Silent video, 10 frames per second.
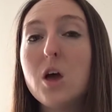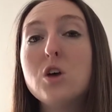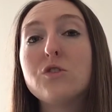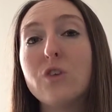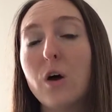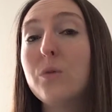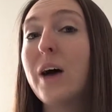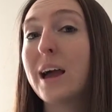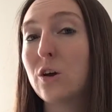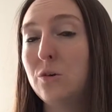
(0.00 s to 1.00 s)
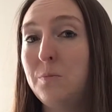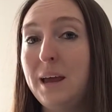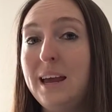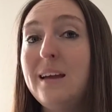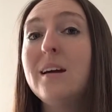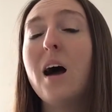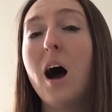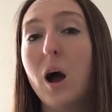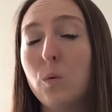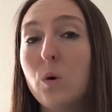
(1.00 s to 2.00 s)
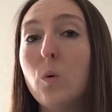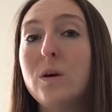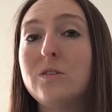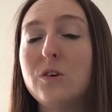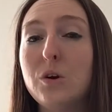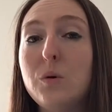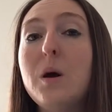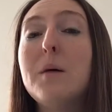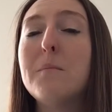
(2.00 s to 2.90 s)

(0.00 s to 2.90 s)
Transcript: So that could be, I will always do